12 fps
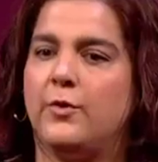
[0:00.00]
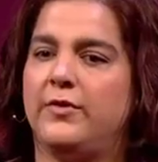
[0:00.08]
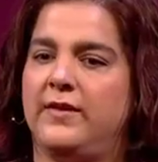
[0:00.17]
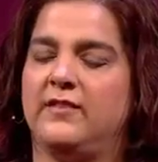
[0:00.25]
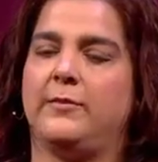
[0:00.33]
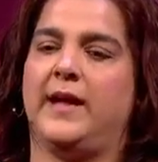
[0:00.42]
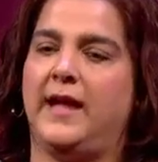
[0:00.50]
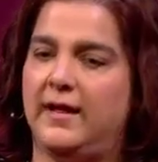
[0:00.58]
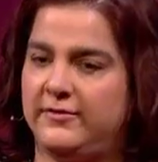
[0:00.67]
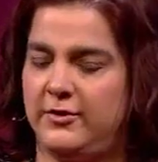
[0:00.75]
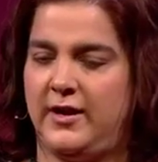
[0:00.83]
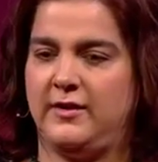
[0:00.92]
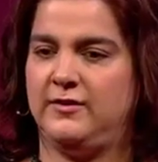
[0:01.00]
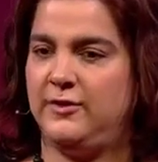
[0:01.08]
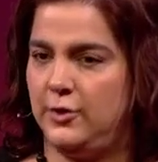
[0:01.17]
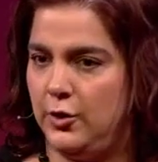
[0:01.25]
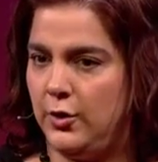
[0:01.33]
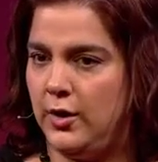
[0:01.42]
more things my hands know how to
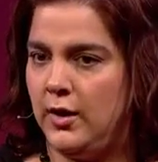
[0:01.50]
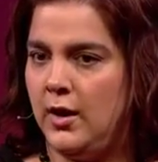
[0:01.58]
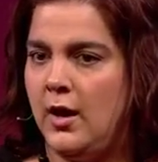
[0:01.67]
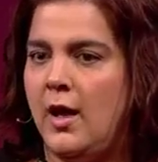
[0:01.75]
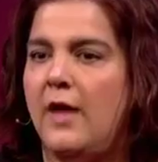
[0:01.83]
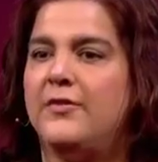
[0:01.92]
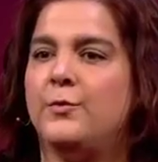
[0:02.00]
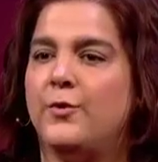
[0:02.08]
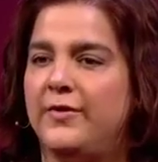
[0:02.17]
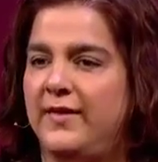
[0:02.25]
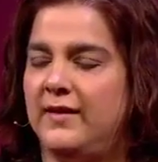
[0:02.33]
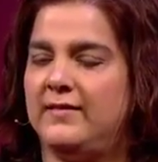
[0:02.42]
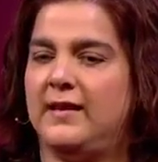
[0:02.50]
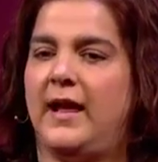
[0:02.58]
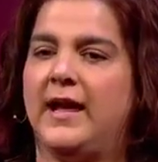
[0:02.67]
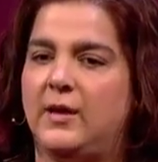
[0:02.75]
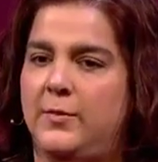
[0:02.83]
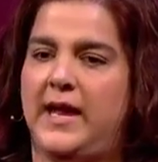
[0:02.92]
do, the more things that
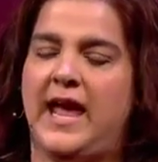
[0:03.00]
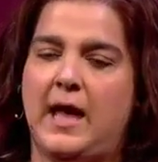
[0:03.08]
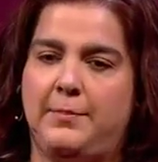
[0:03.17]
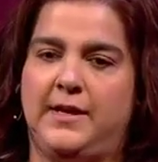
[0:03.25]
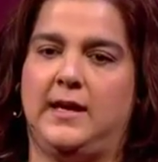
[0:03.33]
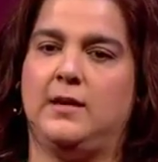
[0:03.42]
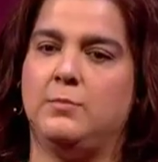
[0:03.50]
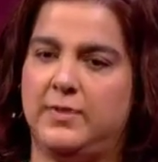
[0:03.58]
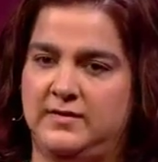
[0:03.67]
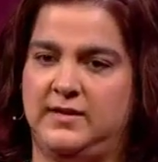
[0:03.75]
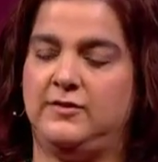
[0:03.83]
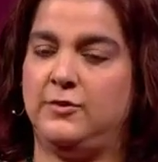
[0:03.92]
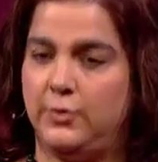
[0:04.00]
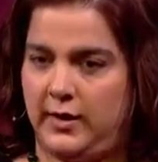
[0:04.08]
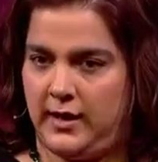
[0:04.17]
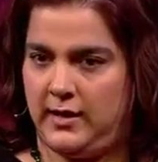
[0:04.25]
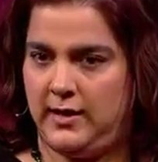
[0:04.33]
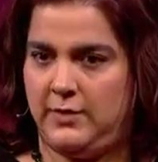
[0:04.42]
I can be happy and busy
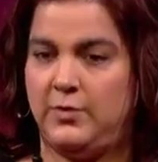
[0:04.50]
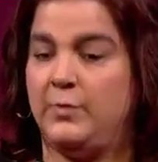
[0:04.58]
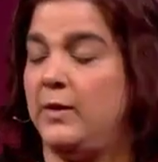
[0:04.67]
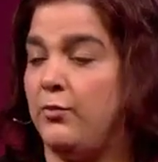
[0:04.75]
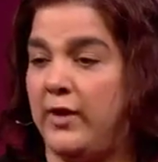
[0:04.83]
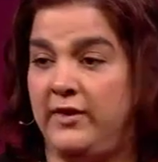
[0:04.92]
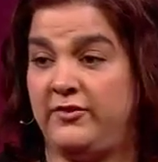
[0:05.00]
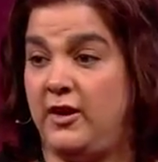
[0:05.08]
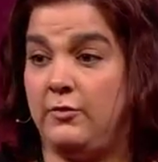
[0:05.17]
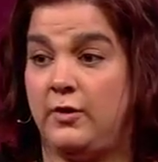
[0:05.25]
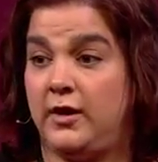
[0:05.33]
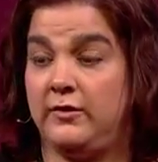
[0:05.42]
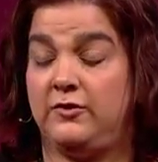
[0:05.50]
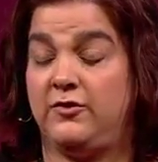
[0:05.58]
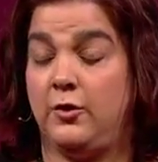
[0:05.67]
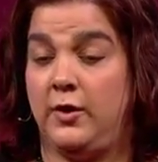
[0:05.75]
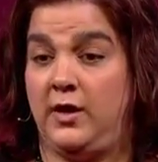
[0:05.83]
doing when my brain's not running the show